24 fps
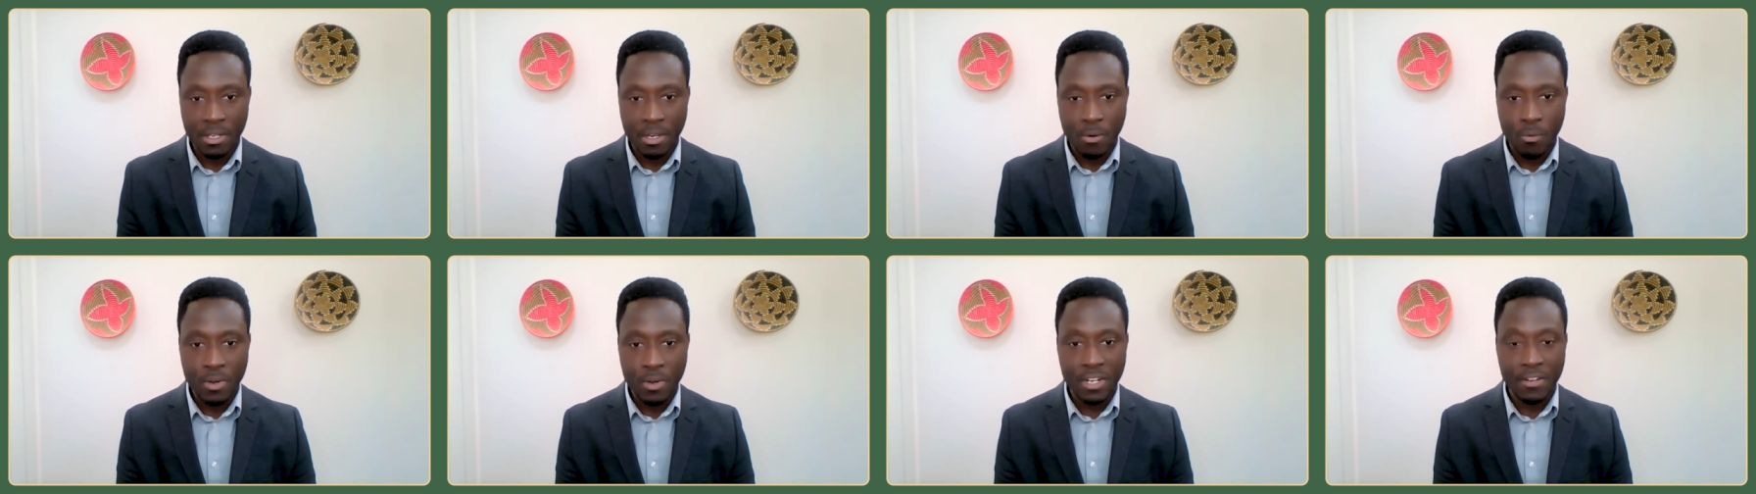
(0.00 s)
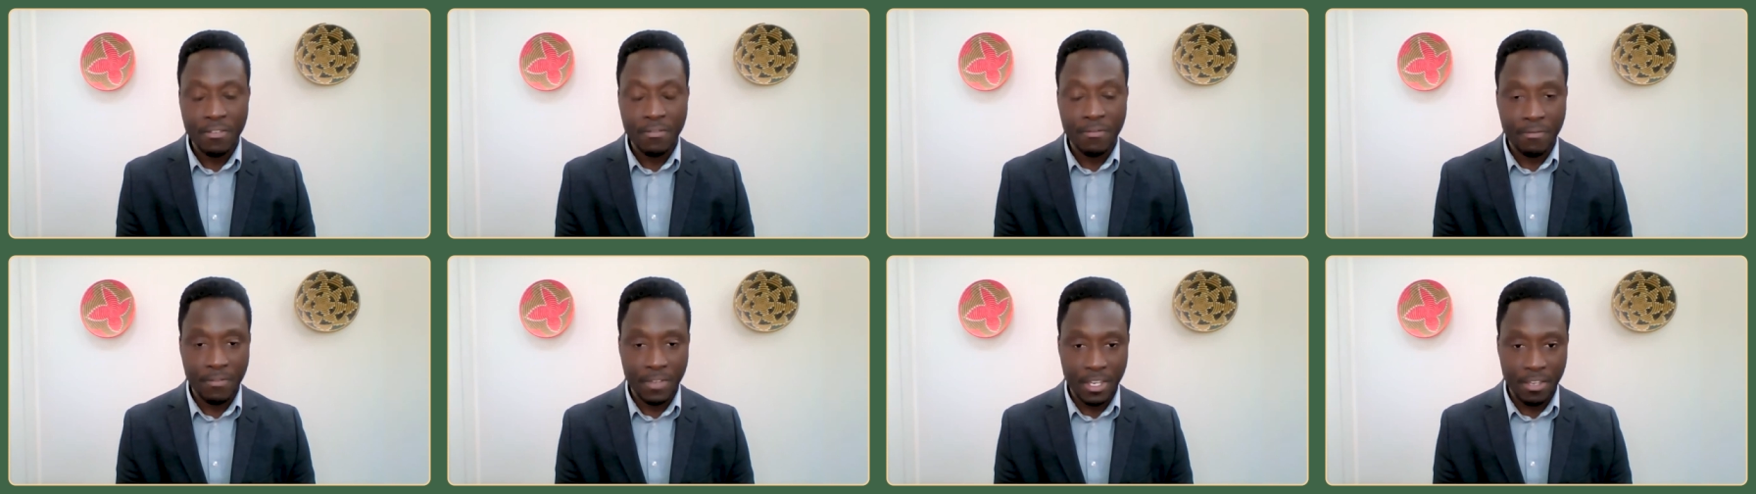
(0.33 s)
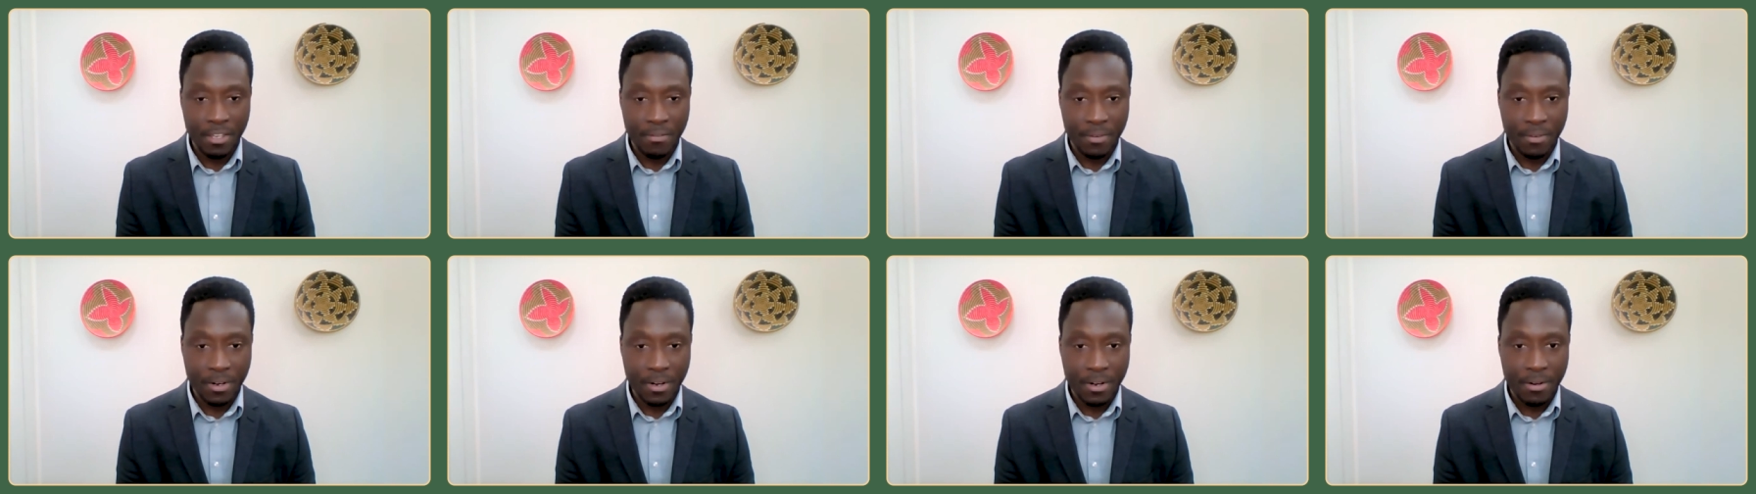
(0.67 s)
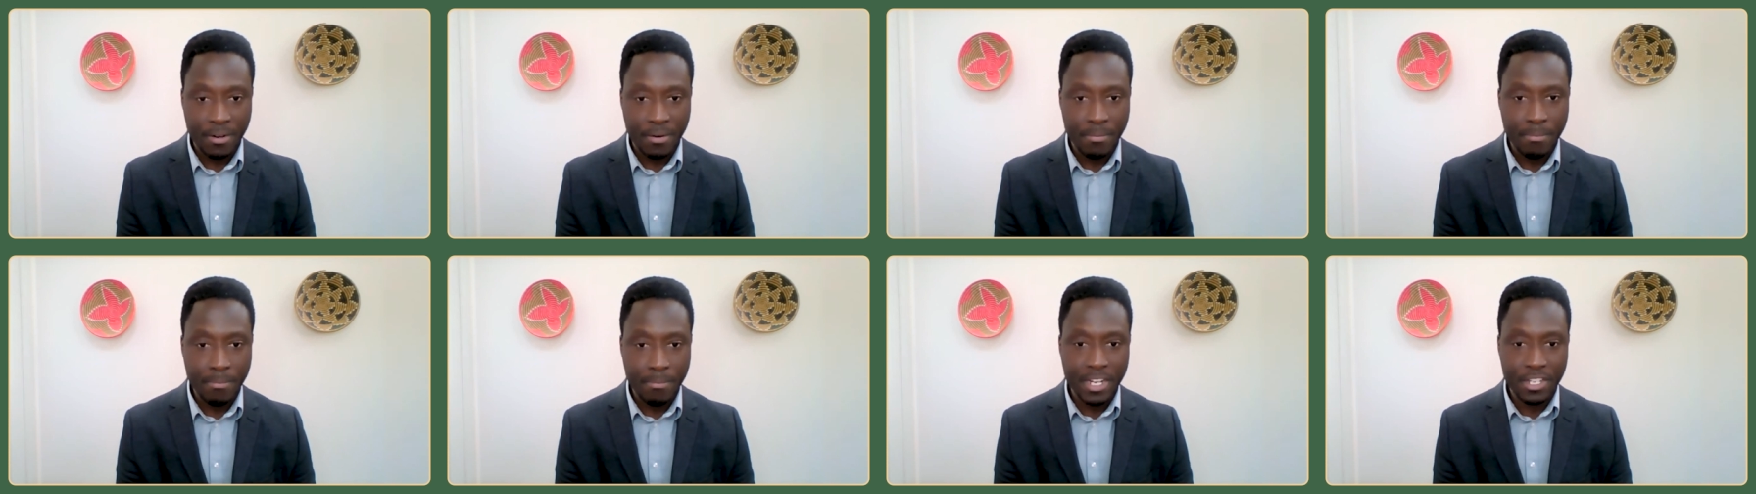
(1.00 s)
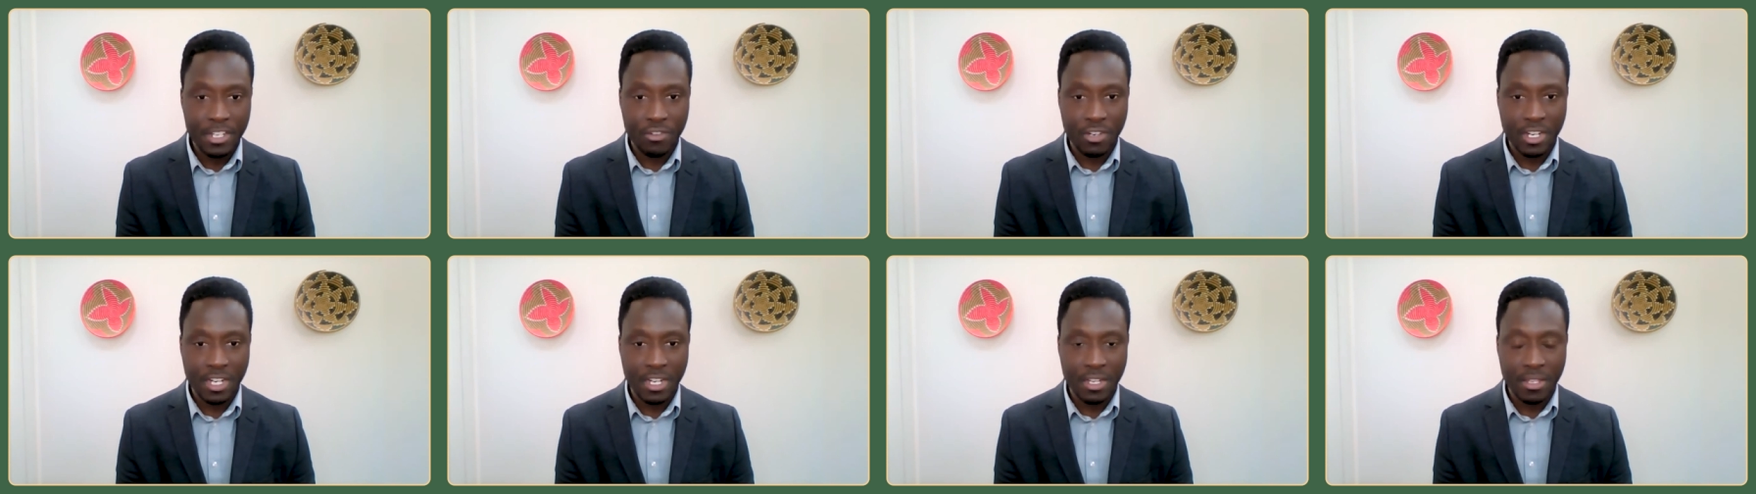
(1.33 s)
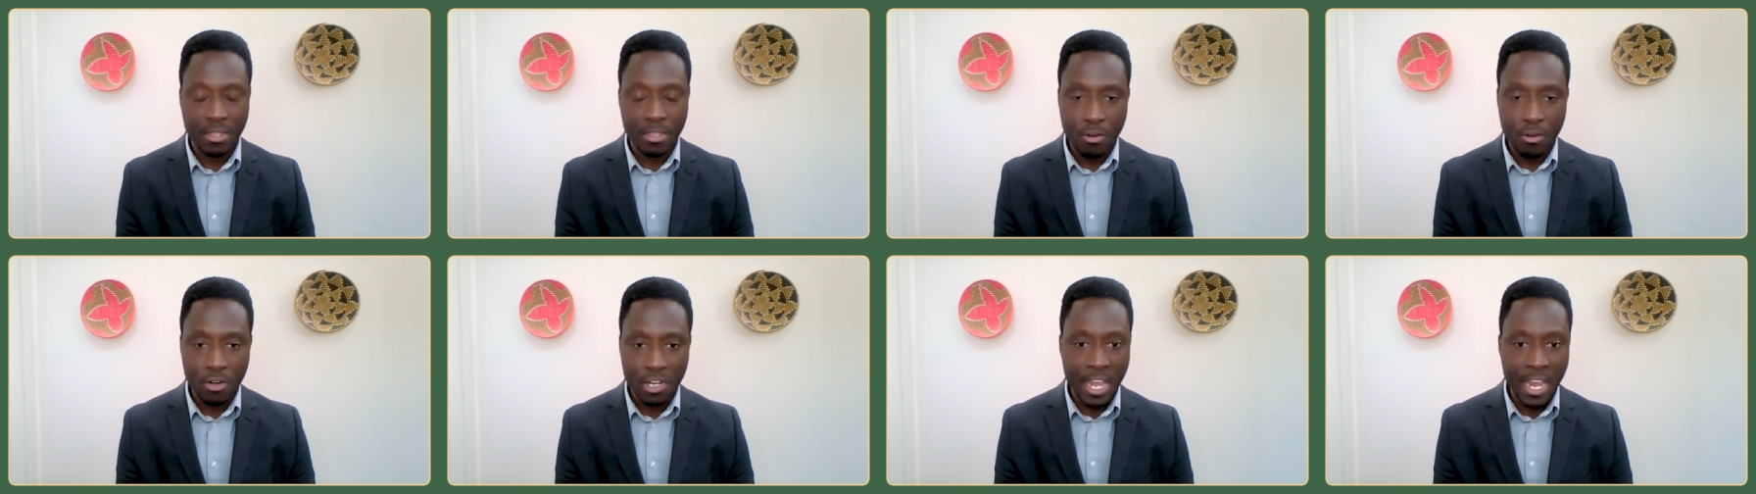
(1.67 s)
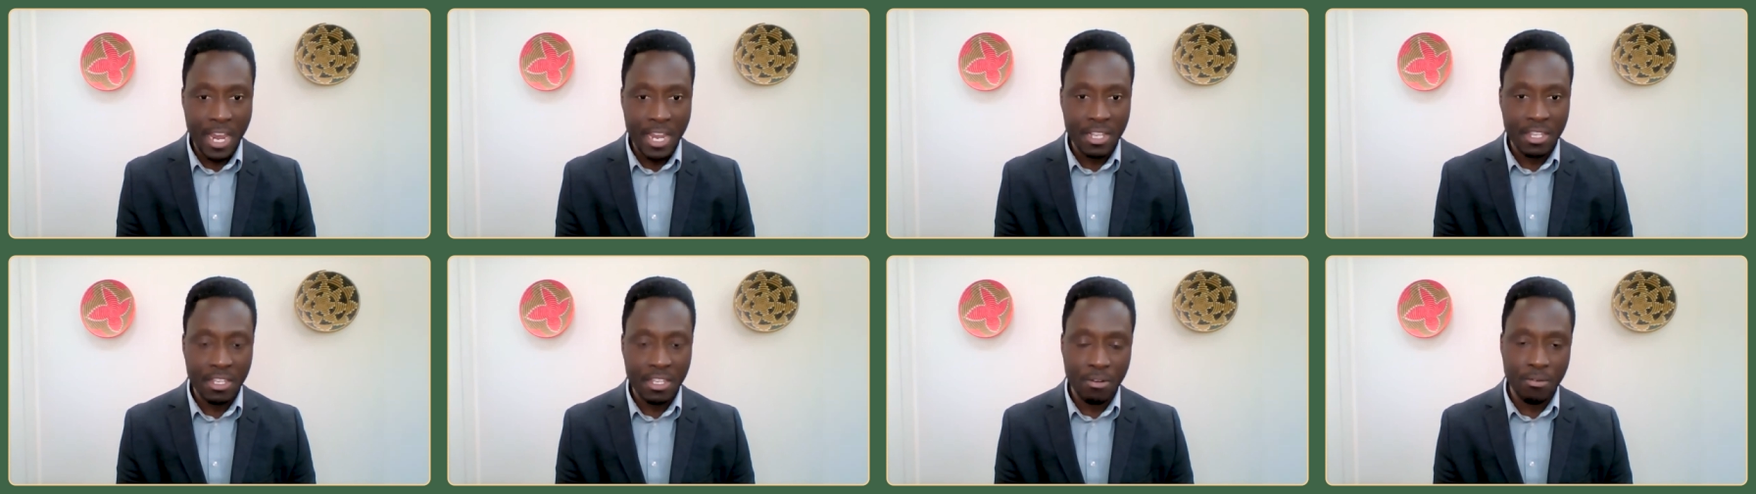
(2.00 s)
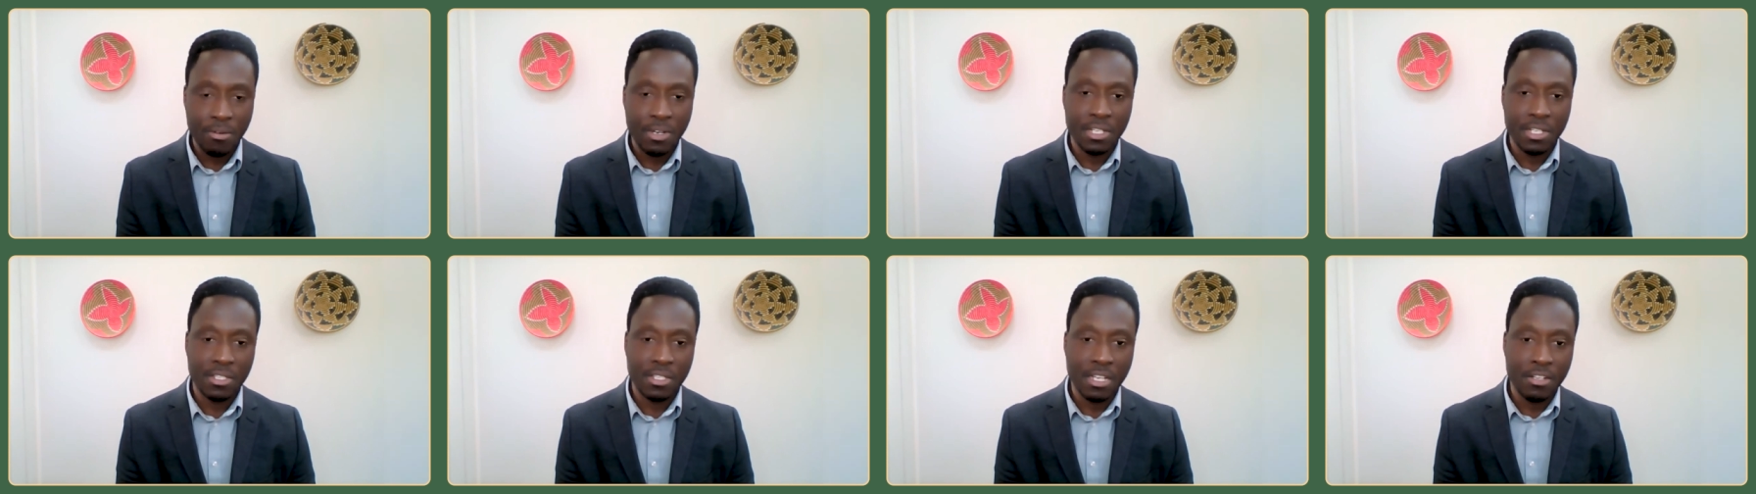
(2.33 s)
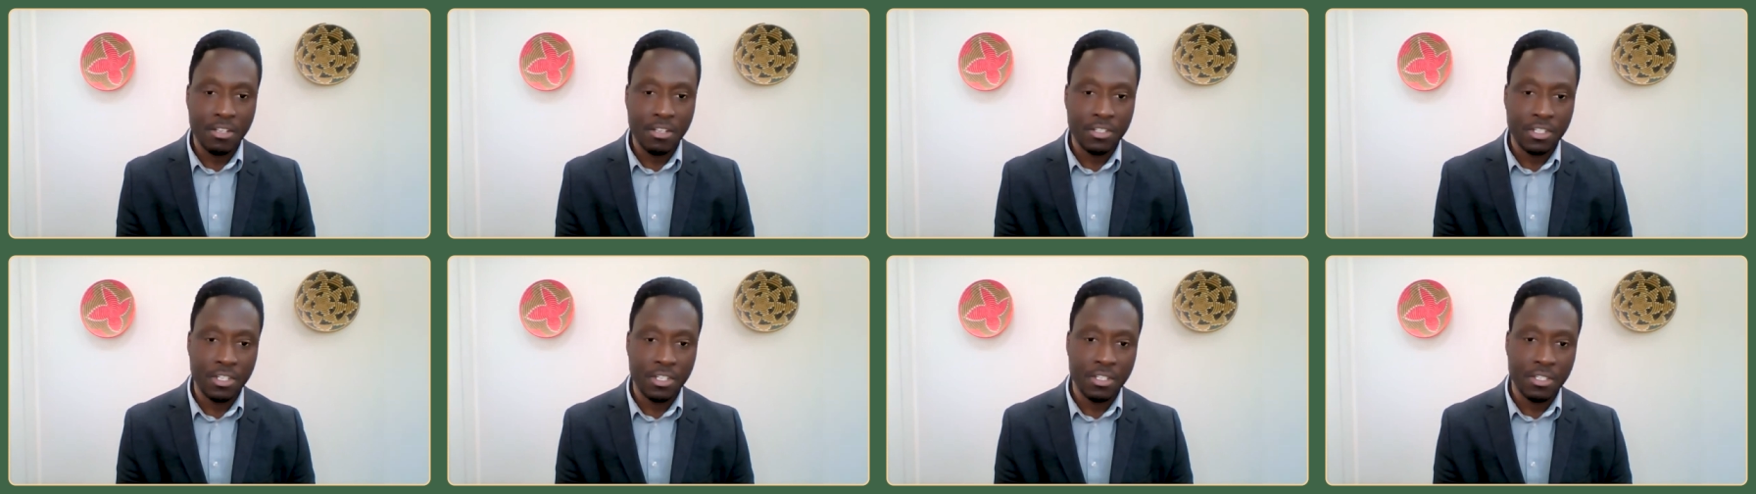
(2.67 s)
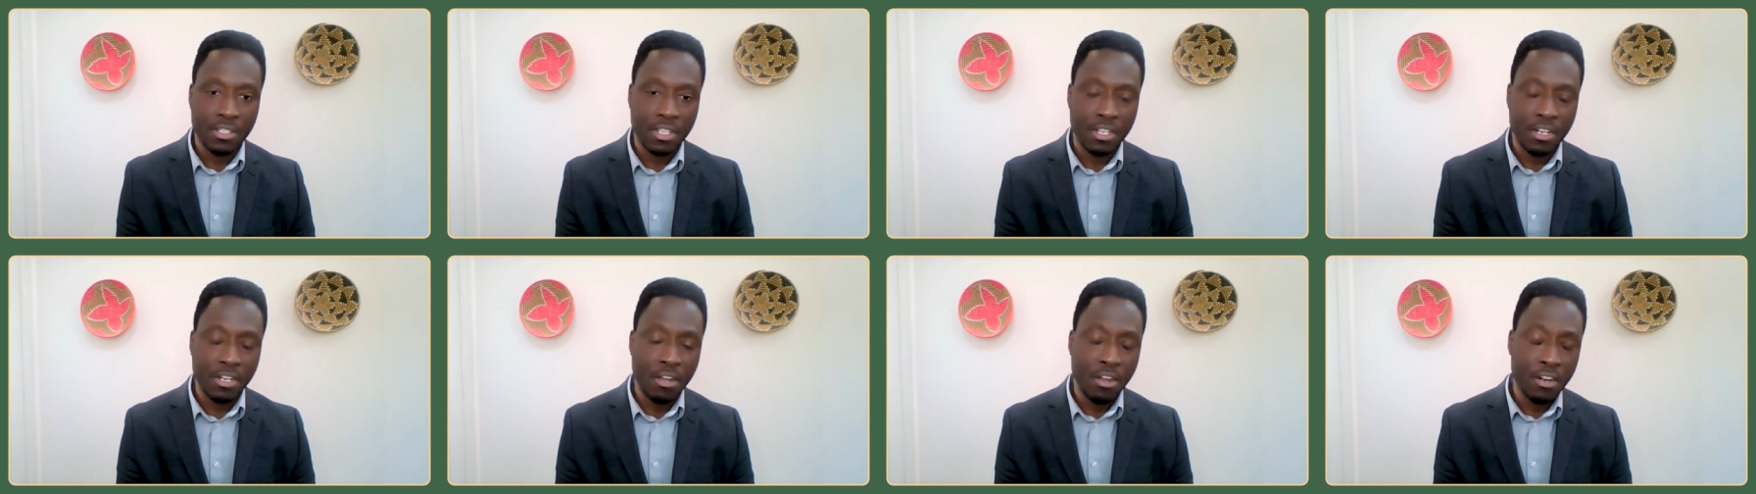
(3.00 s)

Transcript: with fever measuring at 38 degrees Celsius and